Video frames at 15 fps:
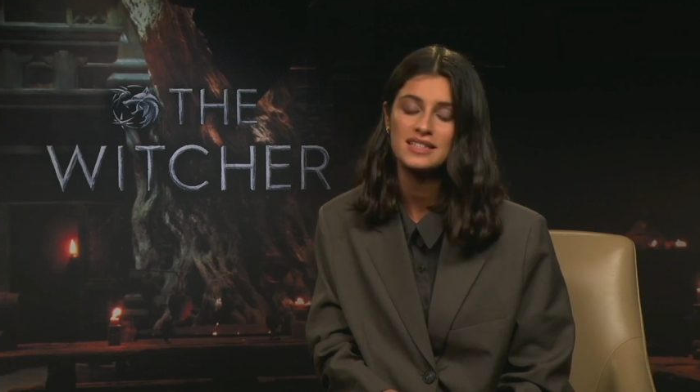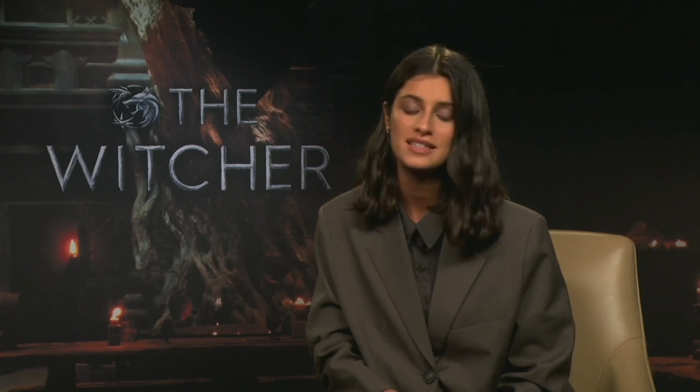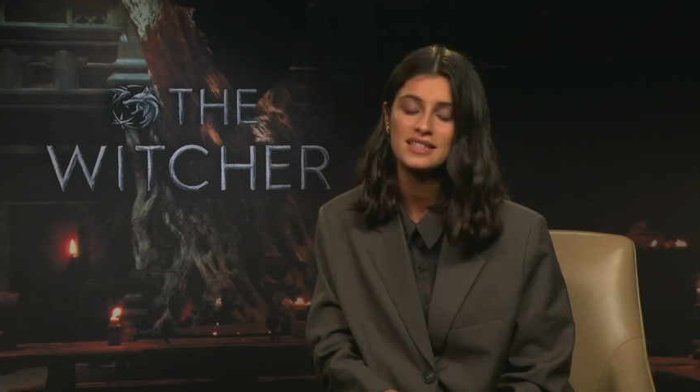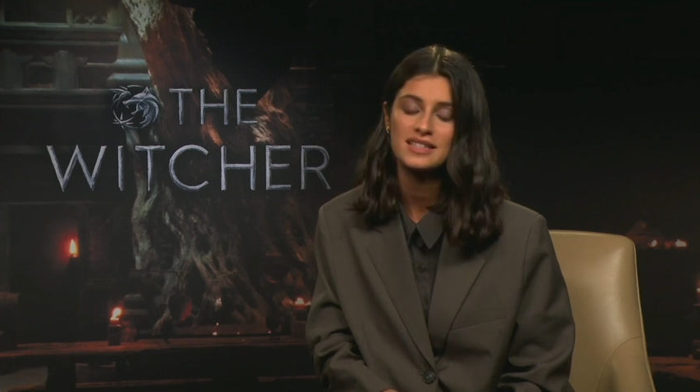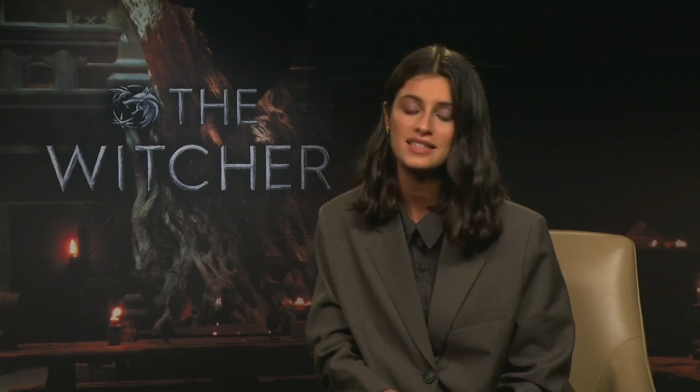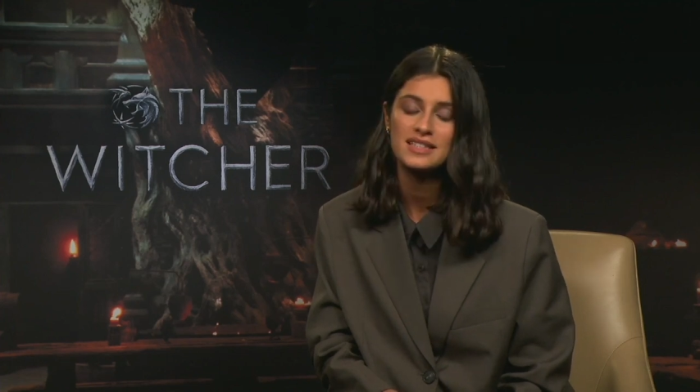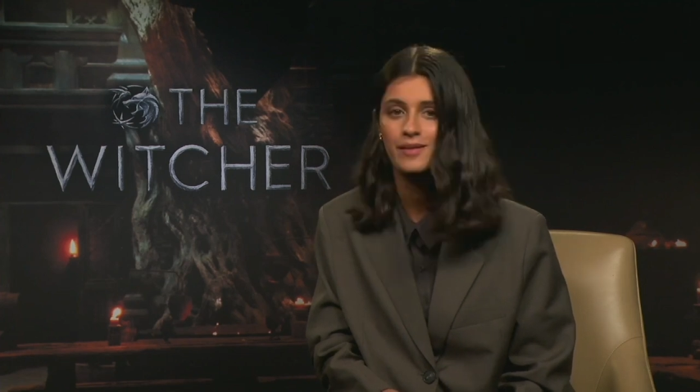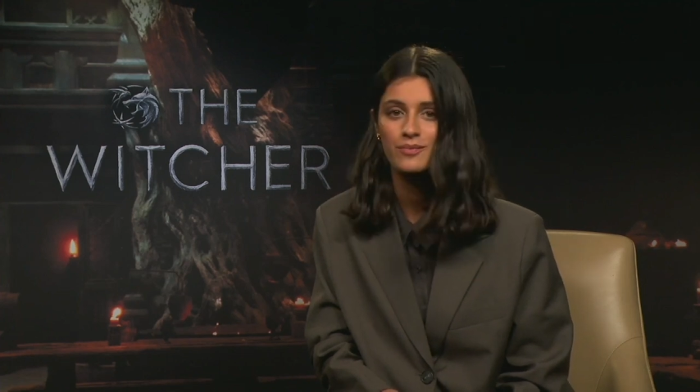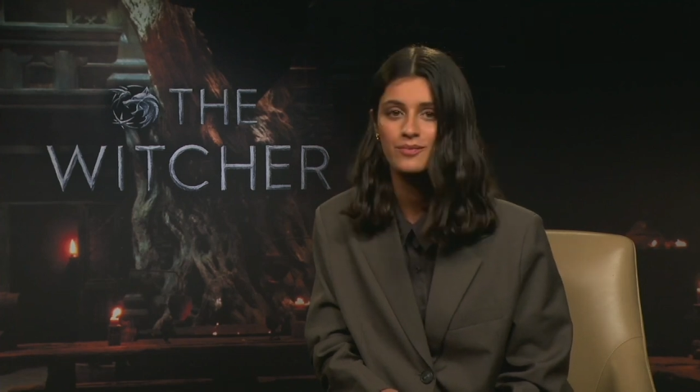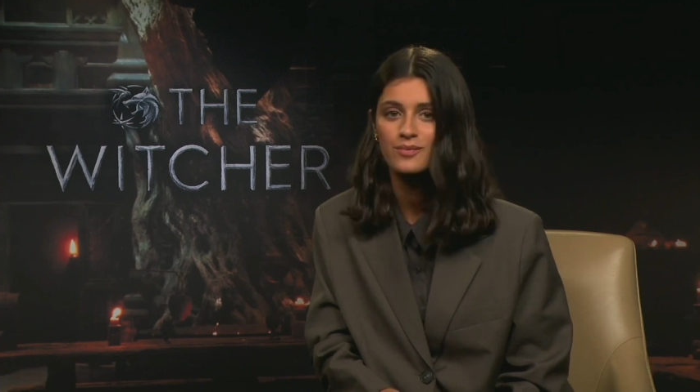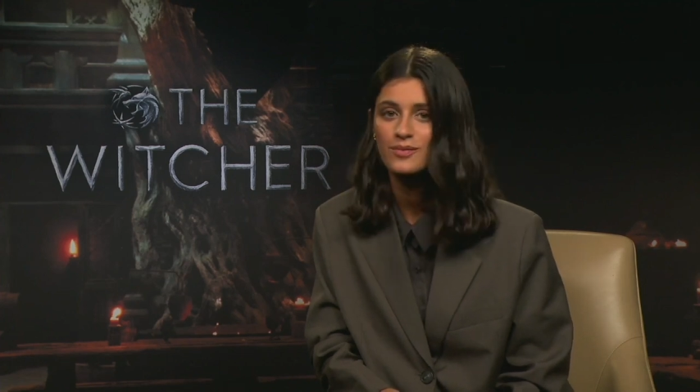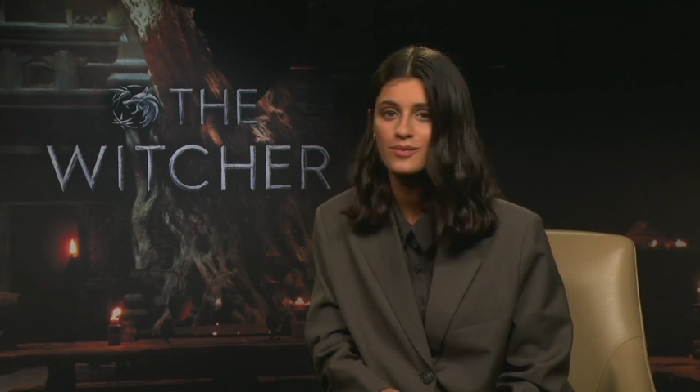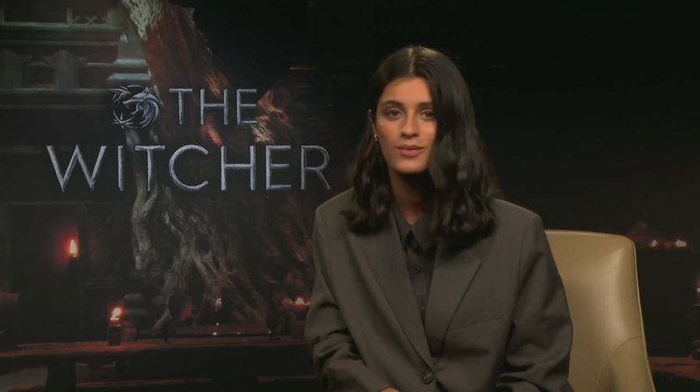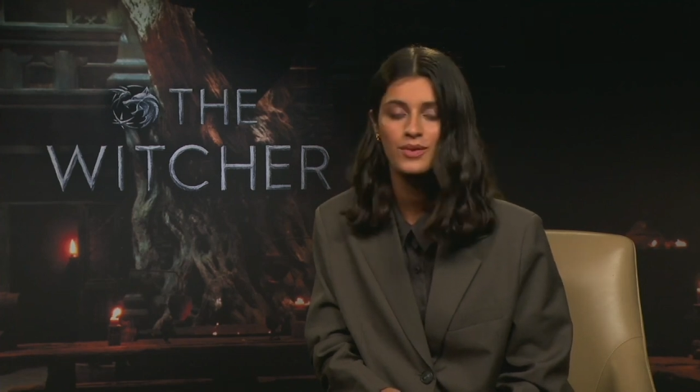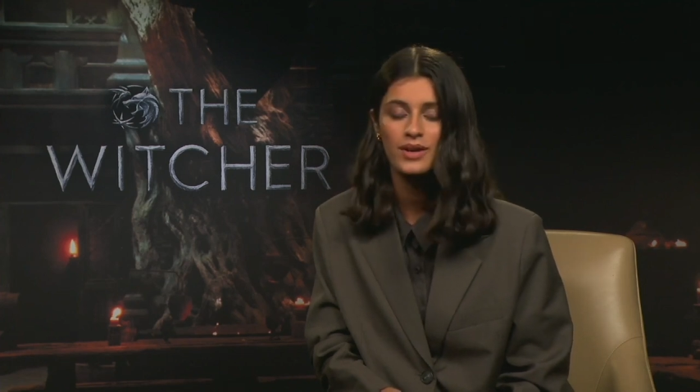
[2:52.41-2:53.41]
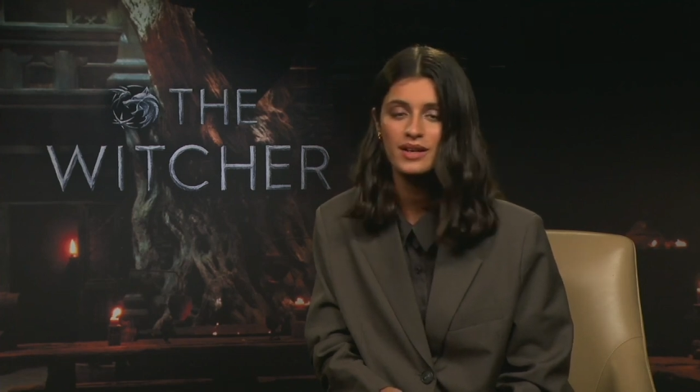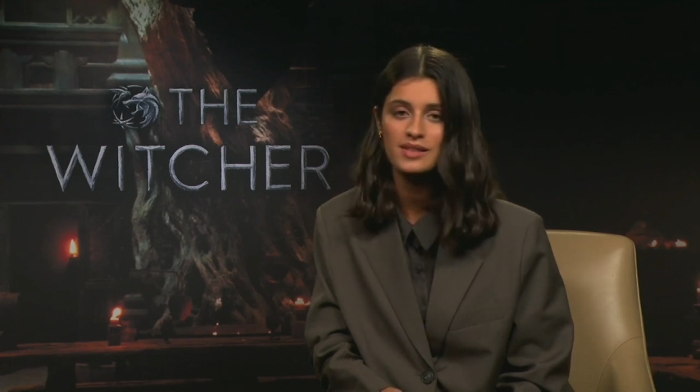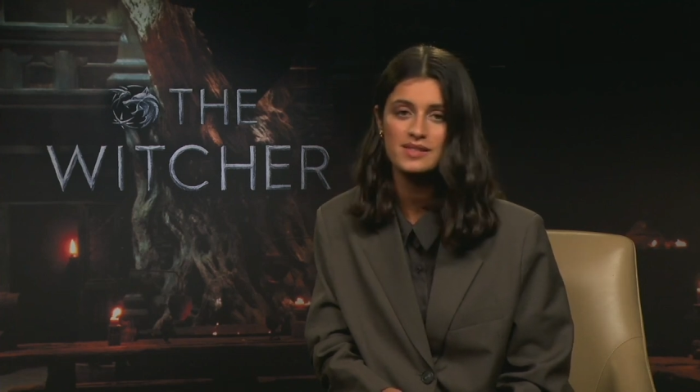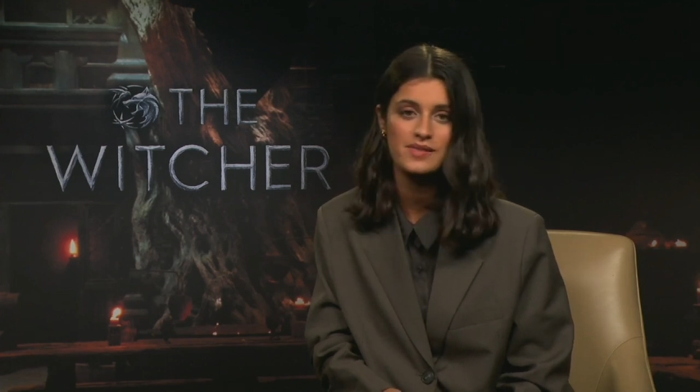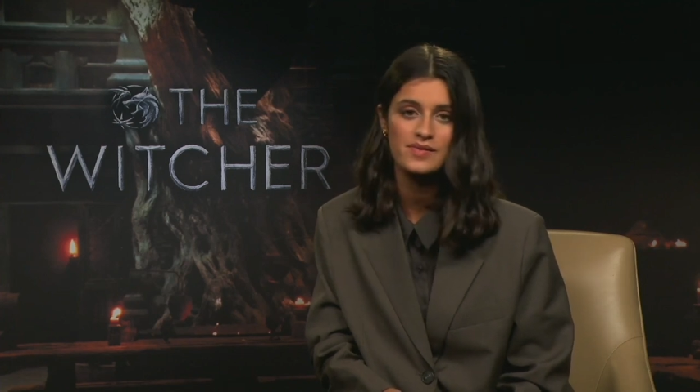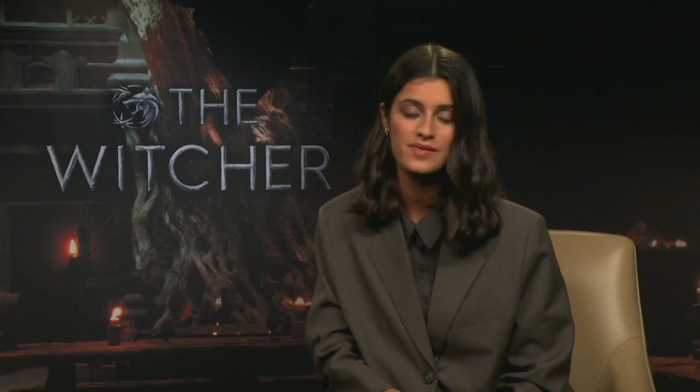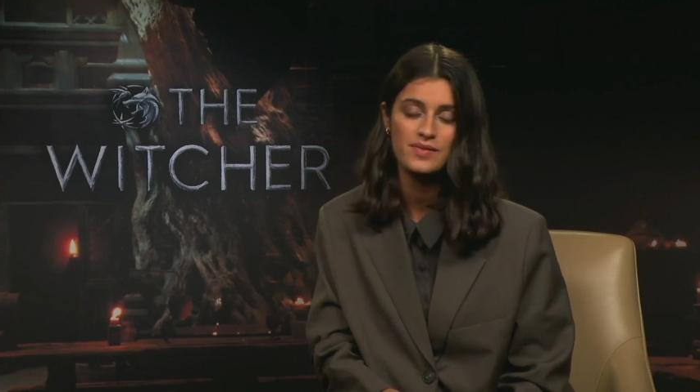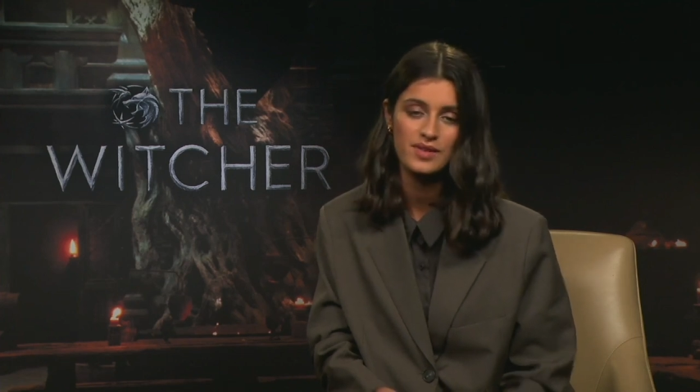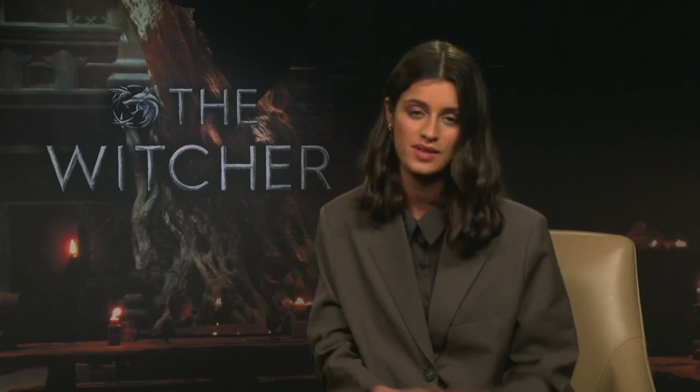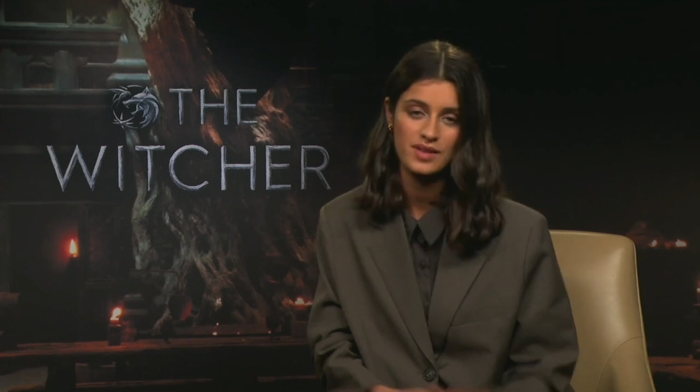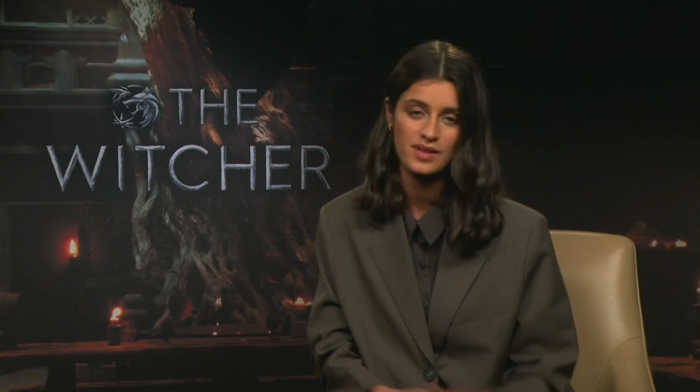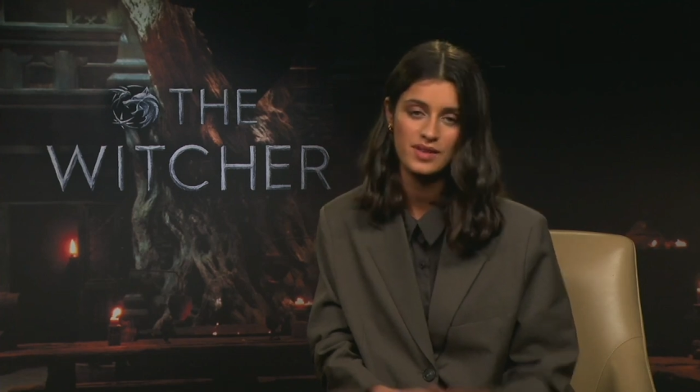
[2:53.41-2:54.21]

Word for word: same because of the,